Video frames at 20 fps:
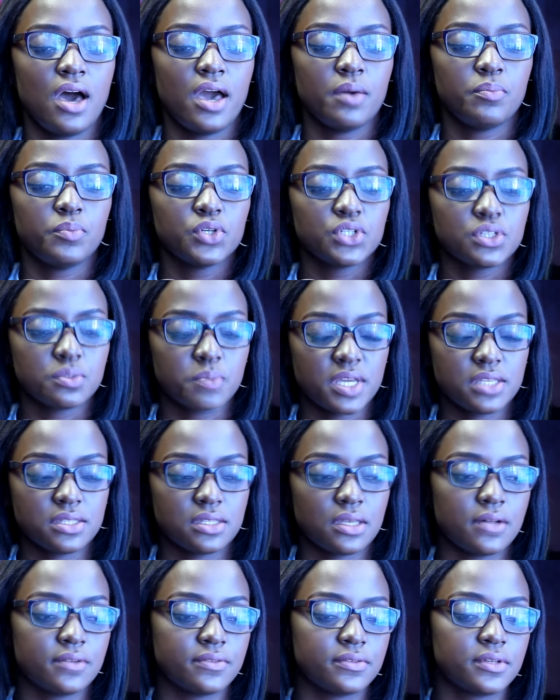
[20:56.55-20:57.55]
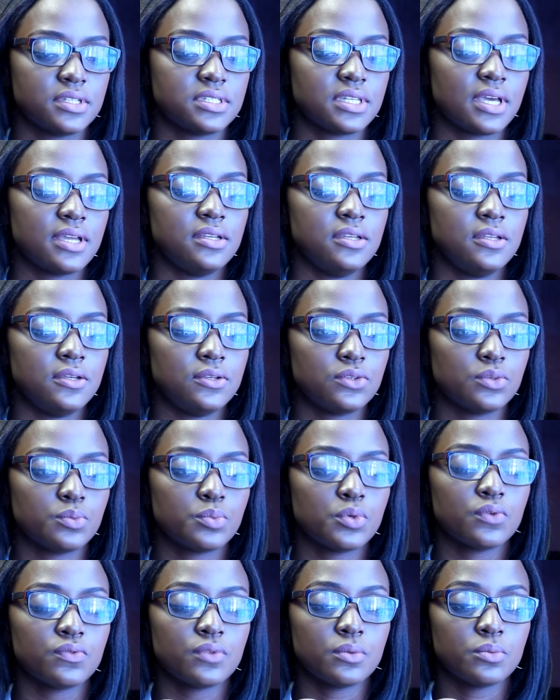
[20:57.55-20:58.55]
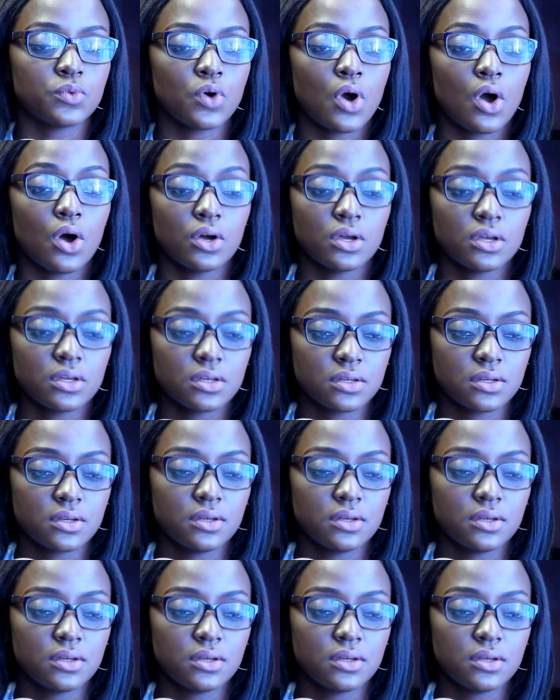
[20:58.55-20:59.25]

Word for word: I push myself because I need to prove them wrong.